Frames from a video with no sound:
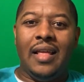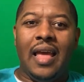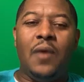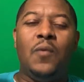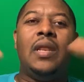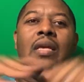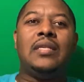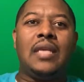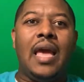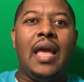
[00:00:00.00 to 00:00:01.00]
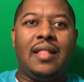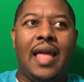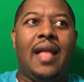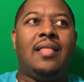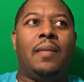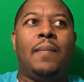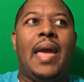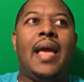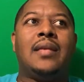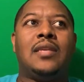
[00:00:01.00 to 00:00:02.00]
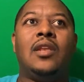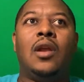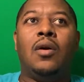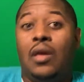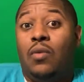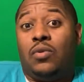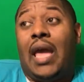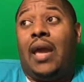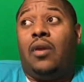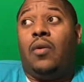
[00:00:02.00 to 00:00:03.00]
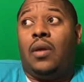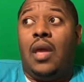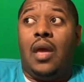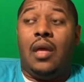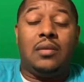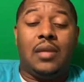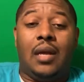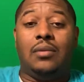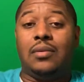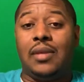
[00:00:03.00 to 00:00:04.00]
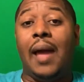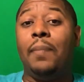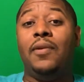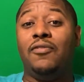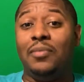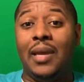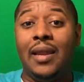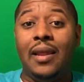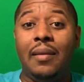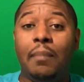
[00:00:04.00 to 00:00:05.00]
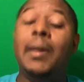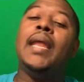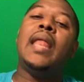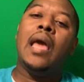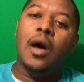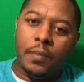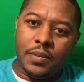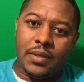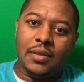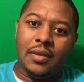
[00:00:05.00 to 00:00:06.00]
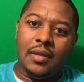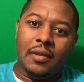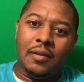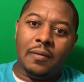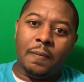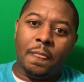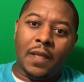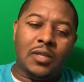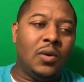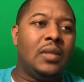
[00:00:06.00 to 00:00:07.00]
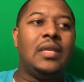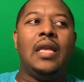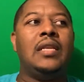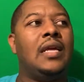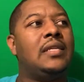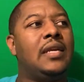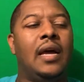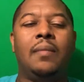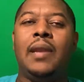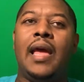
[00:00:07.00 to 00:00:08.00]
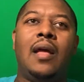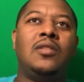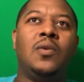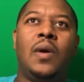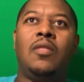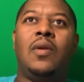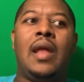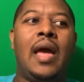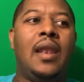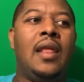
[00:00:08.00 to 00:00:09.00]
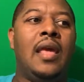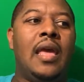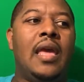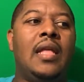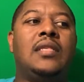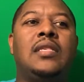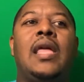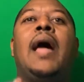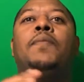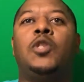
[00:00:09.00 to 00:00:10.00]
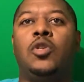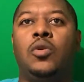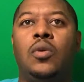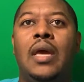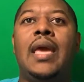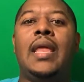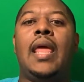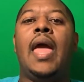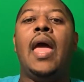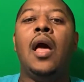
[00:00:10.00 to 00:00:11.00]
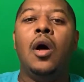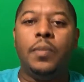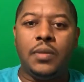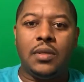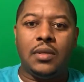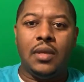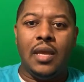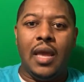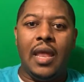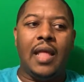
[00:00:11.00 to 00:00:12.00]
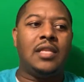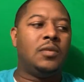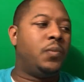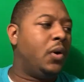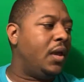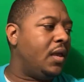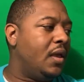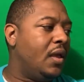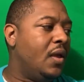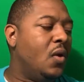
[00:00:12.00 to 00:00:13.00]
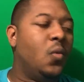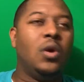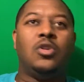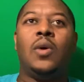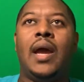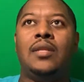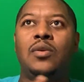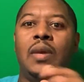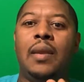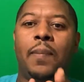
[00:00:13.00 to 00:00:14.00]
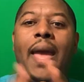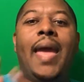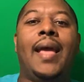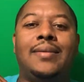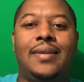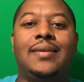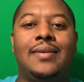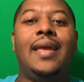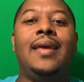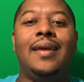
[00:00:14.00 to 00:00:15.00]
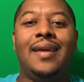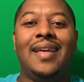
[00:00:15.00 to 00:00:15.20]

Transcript: And when he said that, the mask, you know, he was accurate. Yeah, it's not going to stop you from getting it, but it helps. So it doesn't come down to whether or not it stops you. It helps. And at this point, we're trying to get past this thing.